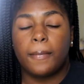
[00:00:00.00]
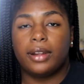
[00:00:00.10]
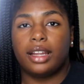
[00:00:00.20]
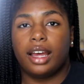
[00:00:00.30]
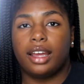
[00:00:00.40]

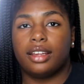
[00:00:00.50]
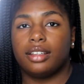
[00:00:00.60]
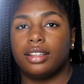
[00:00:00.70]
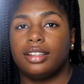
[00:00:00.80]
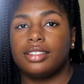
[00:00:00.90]

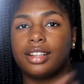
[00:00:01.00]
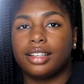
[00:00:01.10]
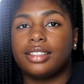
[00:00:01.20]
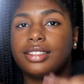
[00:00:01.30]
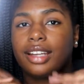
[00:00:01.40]
Like, it looks
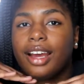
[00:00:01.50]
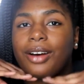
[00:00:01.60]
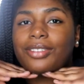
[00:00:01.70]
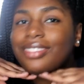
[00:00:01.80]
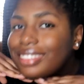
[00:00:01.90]
like this now.